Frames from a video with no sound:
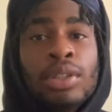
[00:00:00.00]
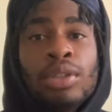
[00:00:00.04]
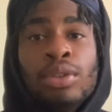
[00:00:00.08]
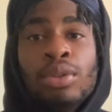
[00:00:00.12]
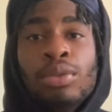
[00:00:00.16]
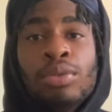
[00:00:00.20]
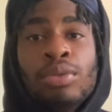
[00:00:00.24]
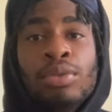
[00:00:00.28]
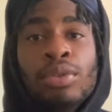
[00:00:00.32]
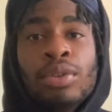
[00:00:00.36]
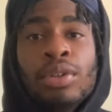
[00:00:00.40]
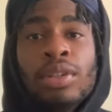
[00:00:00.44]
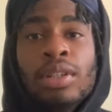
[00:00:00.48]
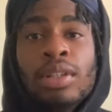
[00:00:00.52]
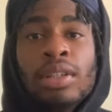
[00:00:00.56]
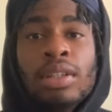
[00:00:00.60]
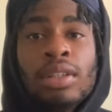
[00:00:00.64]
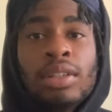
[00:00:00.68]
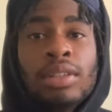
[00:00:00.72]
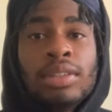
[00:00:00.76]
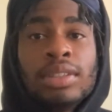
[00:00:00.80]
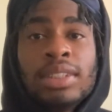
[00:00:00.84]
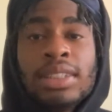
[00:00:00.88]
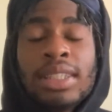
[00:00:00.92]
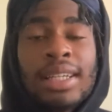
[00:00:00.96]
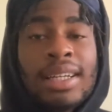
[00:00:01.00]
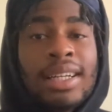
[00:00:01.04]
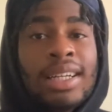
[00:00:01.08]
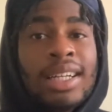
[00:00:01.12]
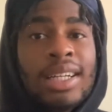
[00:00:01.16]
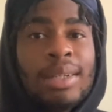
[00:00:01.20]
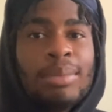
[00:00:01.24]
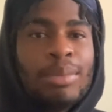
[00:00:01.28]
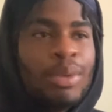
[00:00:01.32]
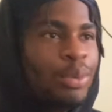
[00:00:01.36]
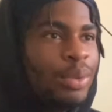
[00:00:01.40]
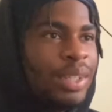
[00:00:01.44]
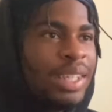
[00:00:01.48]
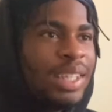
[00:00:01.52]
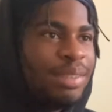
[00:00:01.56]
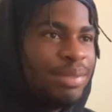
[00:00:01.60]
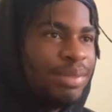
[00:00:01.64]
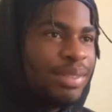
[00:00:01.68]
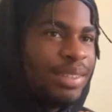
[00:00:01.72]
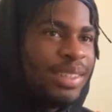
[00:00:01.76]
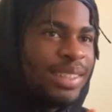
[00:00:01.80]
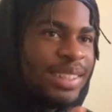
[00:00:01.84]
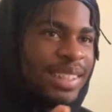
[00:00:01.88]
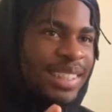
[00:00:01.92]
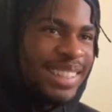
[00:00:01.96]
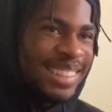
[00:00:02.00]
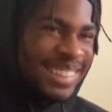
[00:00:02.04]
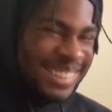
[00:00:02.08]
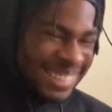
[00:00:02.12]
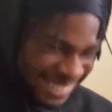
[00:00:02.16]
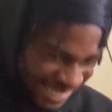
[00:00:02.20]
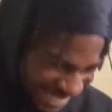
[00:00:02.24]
you for a long time. But we ain't finna leave.